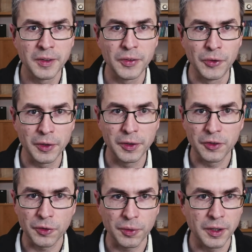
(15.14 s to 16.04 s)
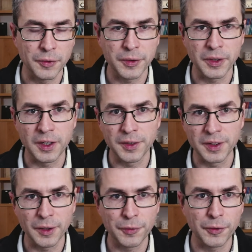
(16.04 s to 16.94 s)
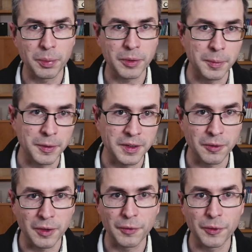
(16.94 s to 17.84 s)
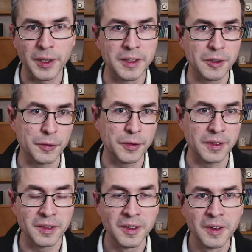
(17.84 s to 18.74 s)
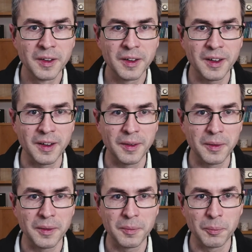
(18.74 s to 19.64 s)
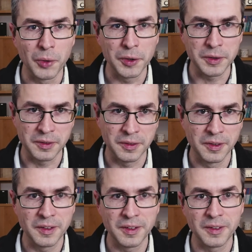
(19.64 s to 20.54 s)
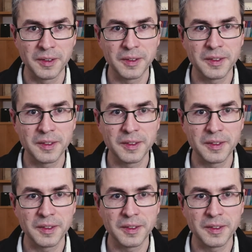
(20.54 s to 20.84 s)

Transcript: knowledge graphs or RDF or property graph or any of these uh, modern uh,